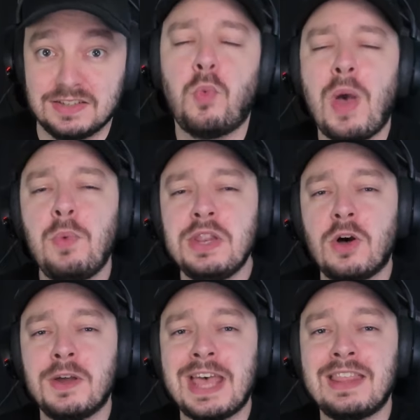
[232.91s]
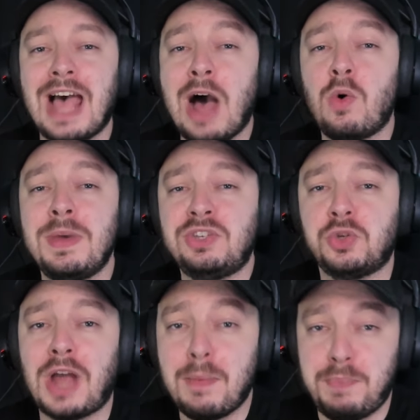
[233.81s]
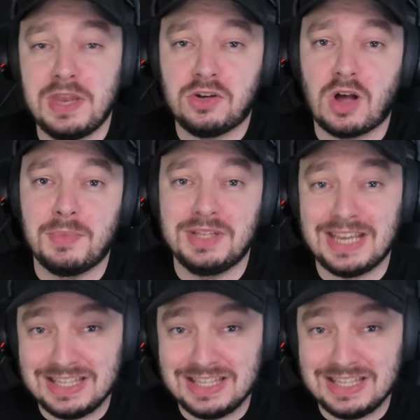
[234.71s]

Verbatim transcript: But when we know that, I will make sure I pin a comment